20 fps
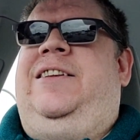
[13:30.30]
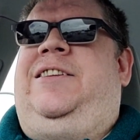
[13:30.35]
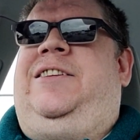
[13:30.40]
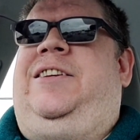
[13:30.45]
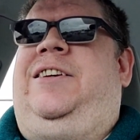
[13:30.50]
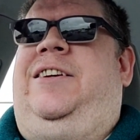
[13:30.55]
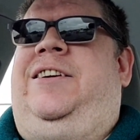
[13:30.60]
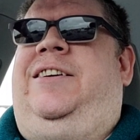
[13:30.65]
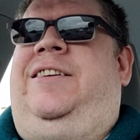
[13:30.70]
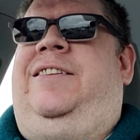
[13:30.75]

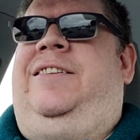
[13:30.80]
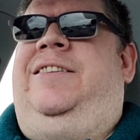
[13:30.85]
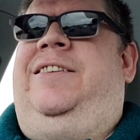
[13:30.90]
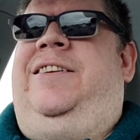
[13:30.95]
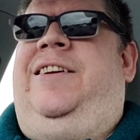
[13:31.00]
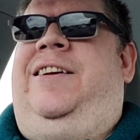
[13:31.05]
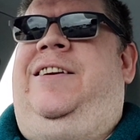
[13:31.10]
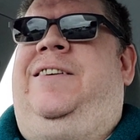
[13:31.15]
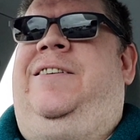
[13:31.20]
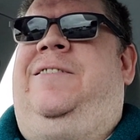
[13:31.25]
to,
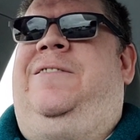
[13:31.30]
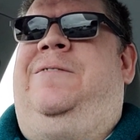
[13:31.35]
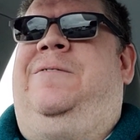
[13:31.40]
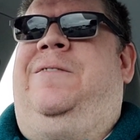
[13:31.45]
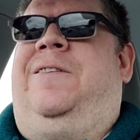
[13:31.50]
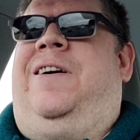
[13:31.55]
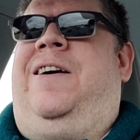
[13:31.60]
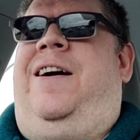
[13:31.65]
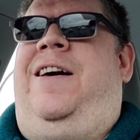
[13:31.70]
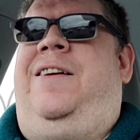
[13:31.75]

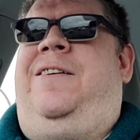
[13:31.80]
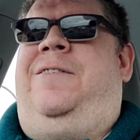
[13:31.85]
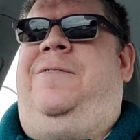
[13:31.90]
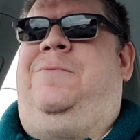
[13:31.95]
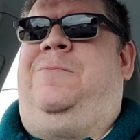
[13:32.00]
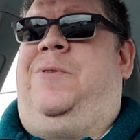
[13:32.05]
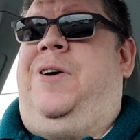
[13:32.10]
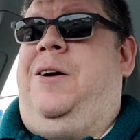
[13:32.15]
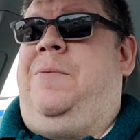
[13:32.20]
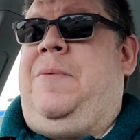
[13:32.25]
kind
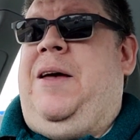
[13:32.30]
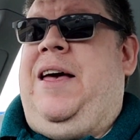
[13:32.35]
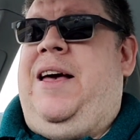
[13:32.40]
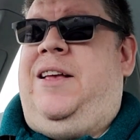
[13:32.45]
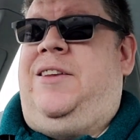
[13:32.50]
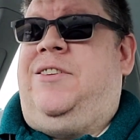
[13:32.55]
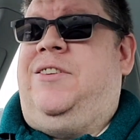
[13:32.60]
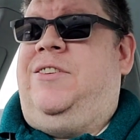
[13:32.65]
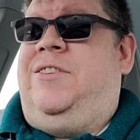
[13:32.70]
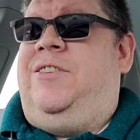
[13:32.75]
of wear
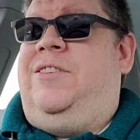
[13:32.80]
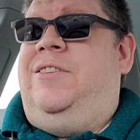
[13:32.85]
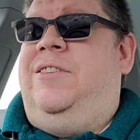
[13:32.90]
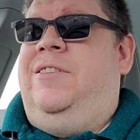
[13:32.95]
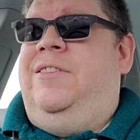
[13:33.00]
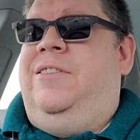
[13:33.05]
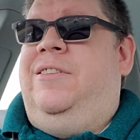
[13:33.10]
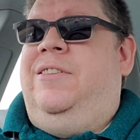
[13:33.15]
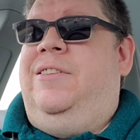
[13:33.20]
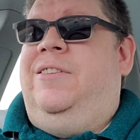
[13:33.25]
masks.
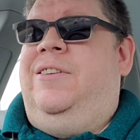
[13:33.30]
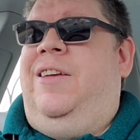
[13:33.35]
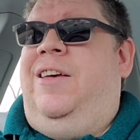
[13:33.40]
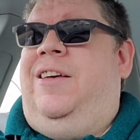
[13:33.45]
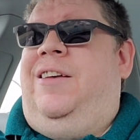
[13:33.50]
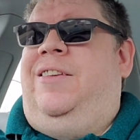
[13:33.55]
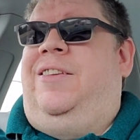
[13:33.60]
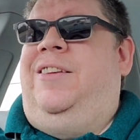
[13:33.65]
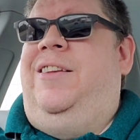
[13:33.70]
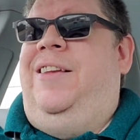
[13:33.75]

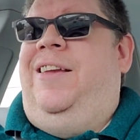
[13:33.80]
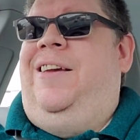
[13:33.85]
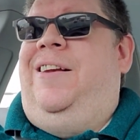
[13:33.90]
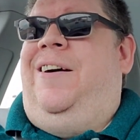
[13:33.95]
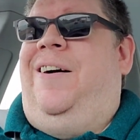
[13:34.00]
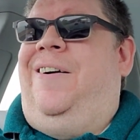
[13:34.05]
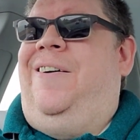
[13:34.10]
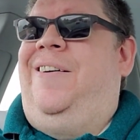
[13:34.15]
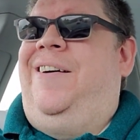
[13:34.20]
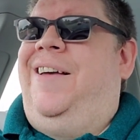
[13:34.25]
Because,
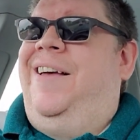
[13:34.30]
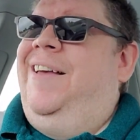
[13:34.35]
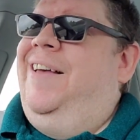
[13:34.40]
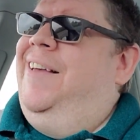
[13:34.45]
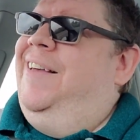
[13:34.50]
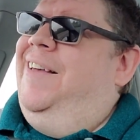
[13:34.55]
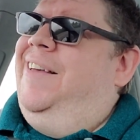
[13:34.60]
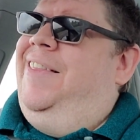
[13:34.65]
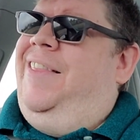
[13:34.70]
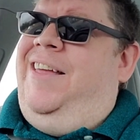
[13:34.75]

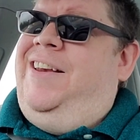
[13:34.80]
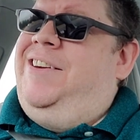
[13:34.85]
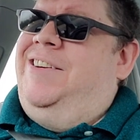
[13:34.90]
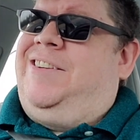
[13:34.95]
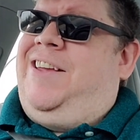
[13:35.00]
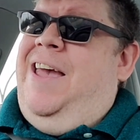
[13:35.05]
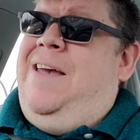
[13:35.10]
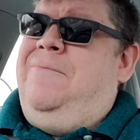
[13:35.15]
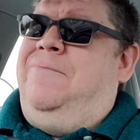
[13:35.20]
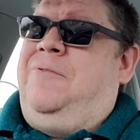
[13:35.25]
they
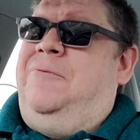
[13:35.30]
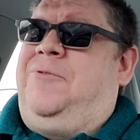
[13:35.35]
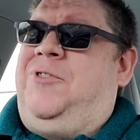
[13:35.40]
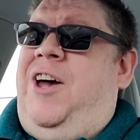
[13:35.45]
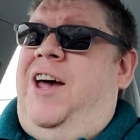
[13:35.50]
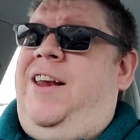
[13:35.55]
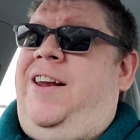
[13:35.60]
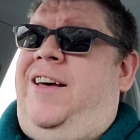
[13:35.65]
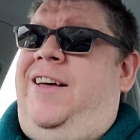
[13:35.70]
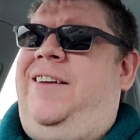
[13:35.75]
just came from
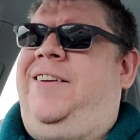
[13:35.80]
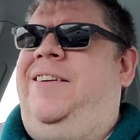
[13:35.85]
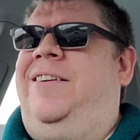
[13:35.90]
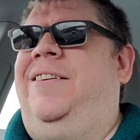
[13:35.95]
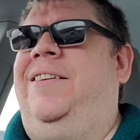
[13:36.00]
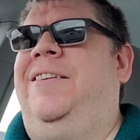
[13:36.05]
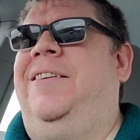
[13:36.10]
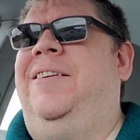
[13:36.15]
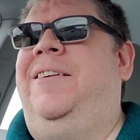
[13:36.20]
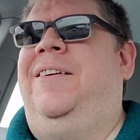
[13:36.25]
China.
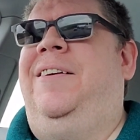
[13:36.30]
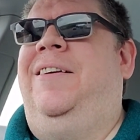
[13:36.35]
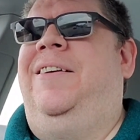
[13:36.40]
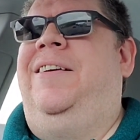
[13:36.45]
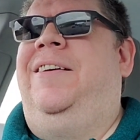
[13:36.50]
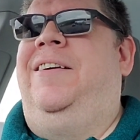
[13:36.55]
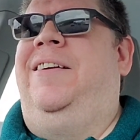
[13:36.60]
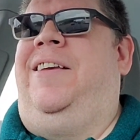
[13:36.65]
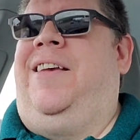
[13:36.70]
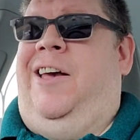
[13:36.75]

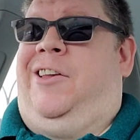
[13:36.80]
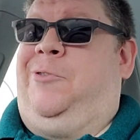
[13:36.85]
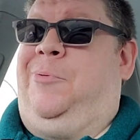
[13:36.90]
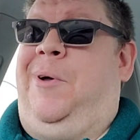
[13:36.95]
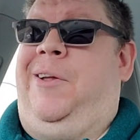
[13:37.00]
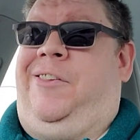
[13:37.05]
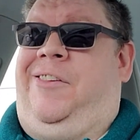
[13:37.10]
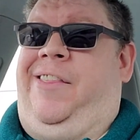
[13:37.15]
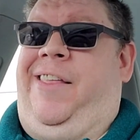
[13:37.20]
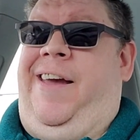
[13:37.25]
Guess
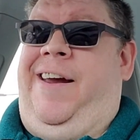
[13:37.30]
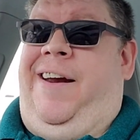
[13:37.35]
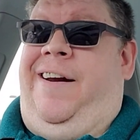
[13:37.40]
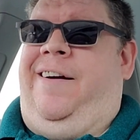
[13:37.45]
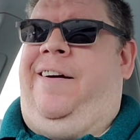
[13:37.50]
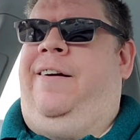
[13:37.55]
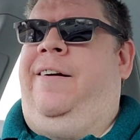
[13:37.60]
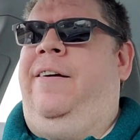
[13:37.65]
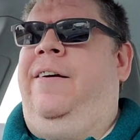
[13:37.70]
what's there?